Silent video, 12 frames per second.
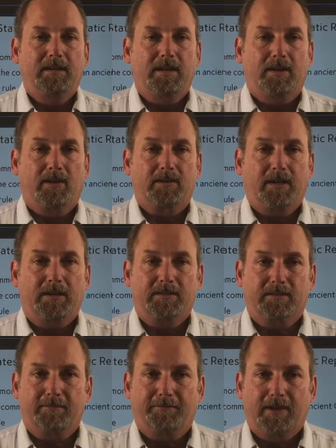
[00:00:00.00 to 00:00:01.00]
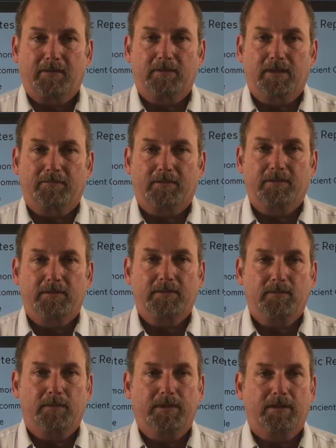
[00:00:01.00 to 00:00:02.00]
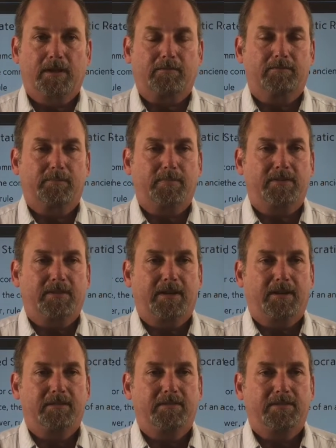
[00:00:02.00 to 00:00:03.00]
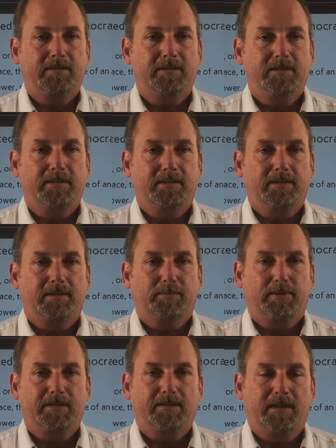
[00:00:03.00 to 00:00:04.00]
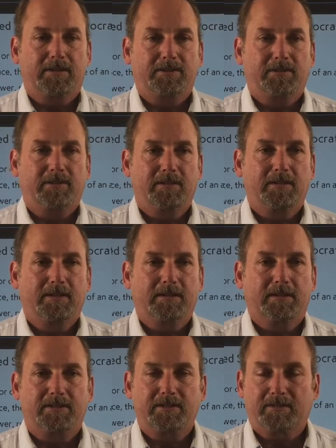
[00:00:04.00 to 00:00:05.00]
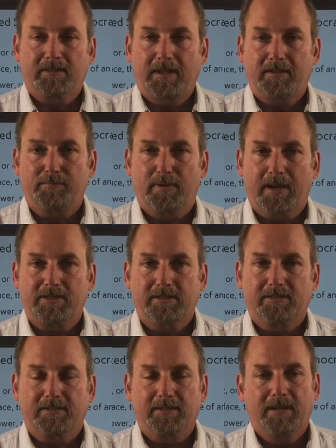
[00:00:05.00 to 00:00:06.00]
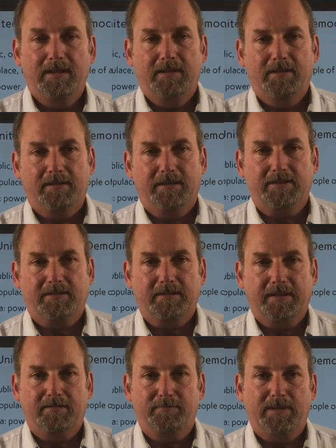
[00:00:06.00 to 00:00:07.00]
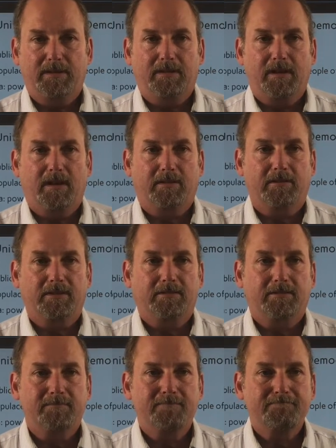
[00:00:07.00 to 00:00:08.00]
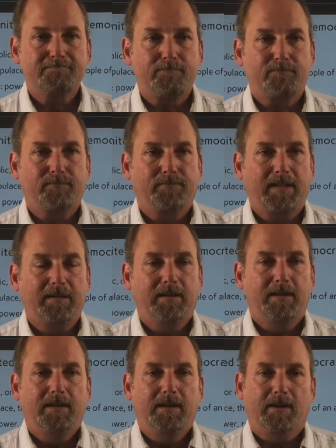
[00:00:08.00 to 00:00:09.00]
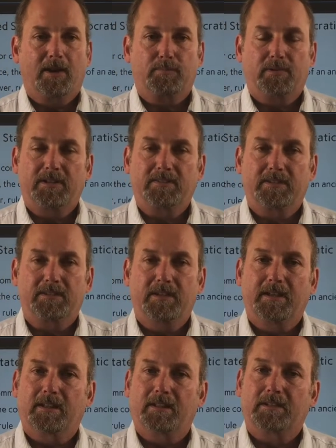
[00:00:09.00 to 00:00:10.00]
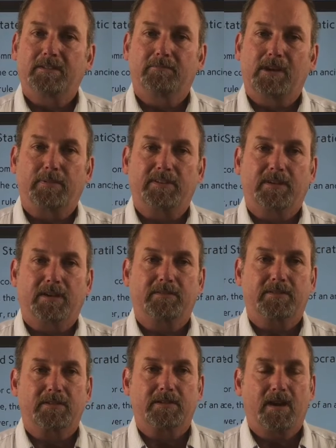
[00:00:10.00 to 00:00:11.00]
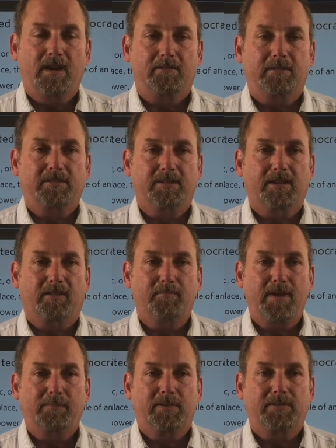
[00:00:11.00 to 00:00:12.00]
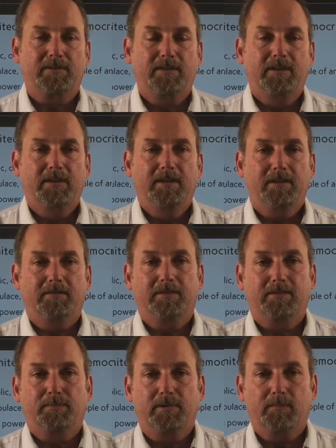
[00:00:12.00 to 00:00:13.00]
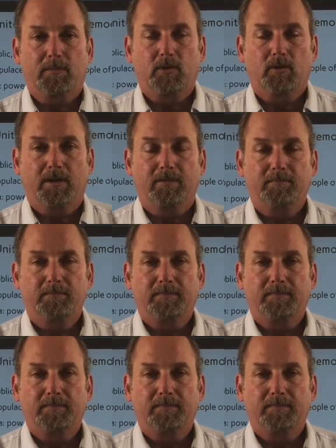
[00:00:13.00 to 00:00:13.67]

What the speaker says: In our case, at the federal level, we elect representatives into the presidential and legislative branches, legislative being Congress, and our president and elected representatives in Congress select members of the Supreme Court.